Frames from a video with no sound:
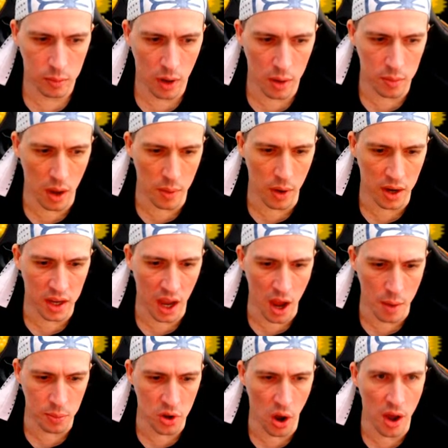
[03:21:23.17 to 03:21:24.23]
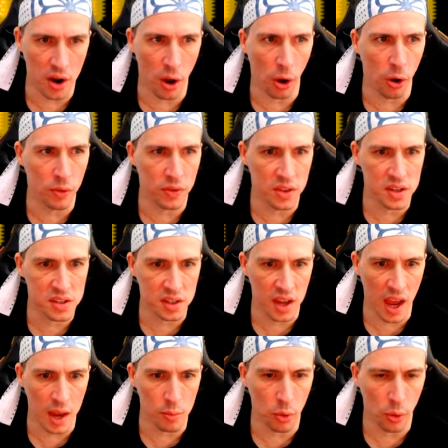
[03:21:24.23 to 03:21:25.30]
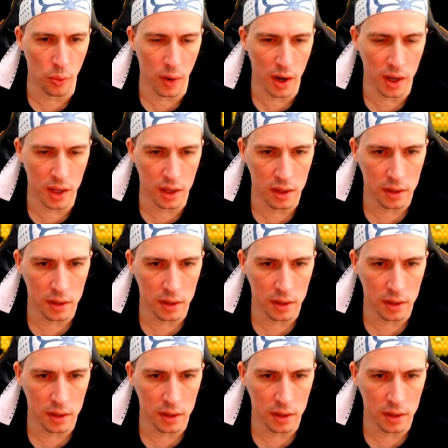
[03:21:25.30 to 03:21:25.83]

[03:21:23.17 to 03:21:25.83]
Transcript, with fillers: I'm okay, I'm kind of over this game already.